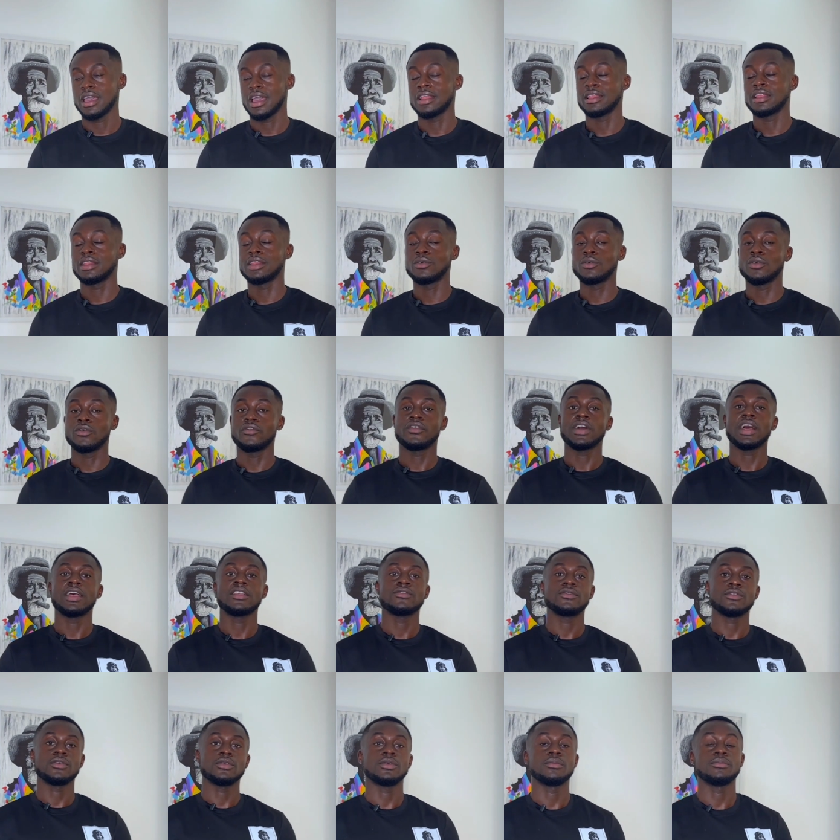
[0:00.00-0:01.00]
and then they will
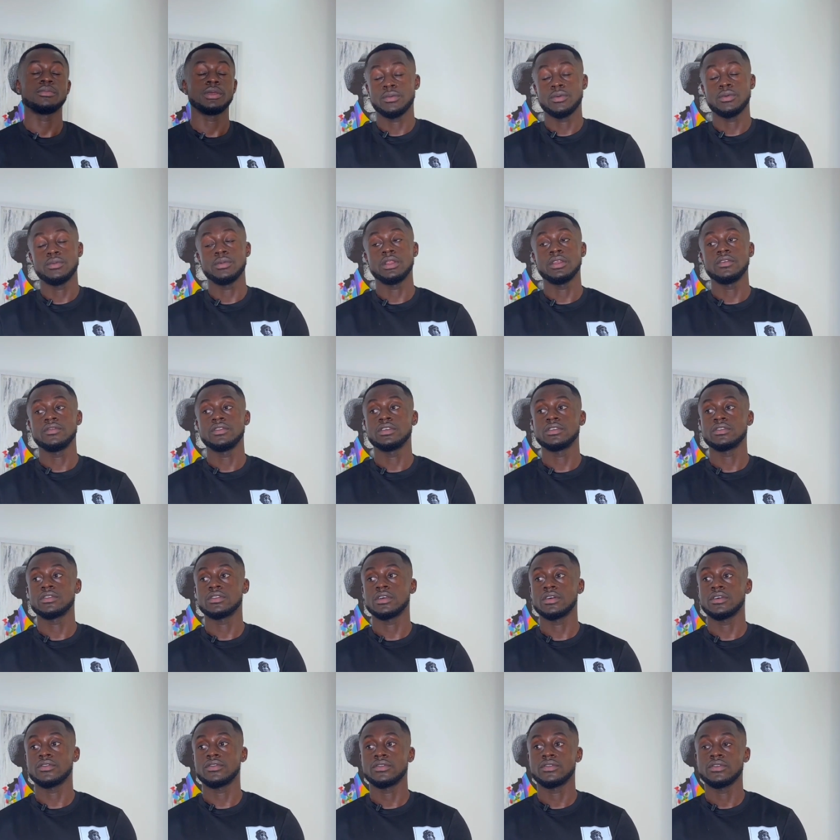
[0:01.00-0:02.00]
fast for you. People believe this
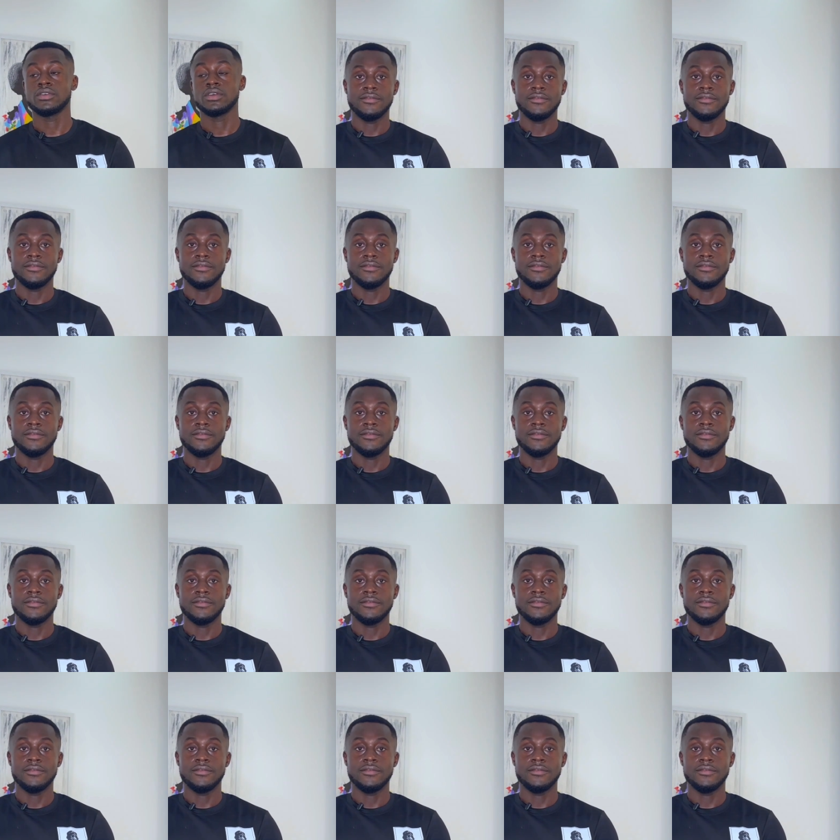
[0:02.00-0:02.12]
stuff.